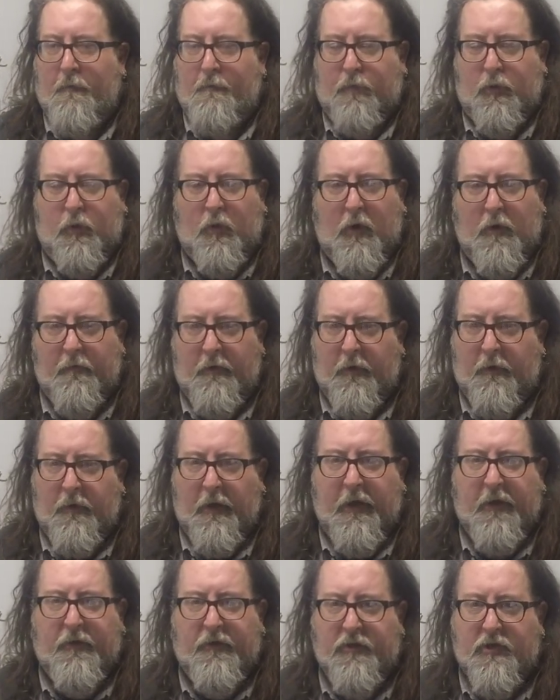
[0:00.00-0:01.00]

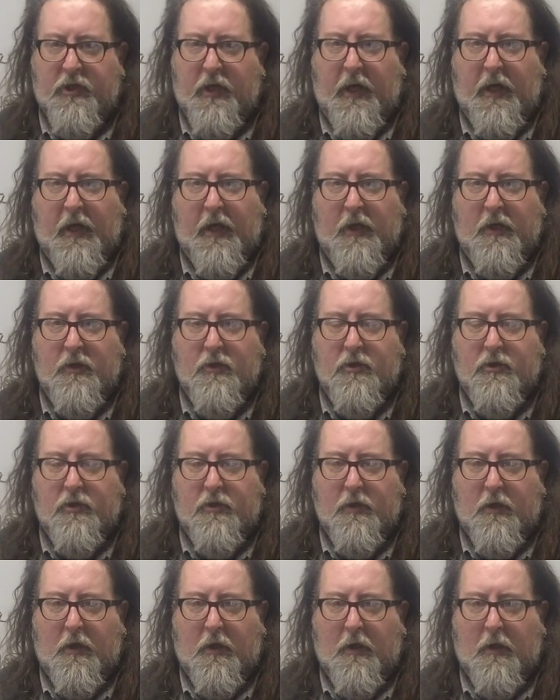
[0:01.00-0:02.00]
employment rates
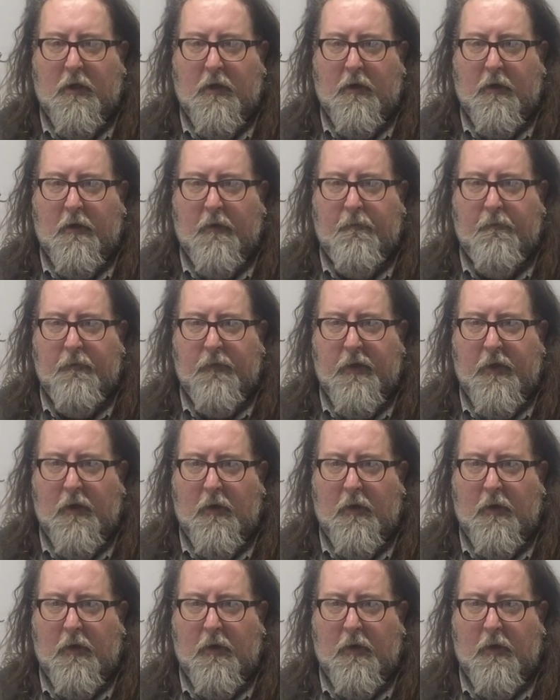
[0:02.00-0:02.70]
change, uh,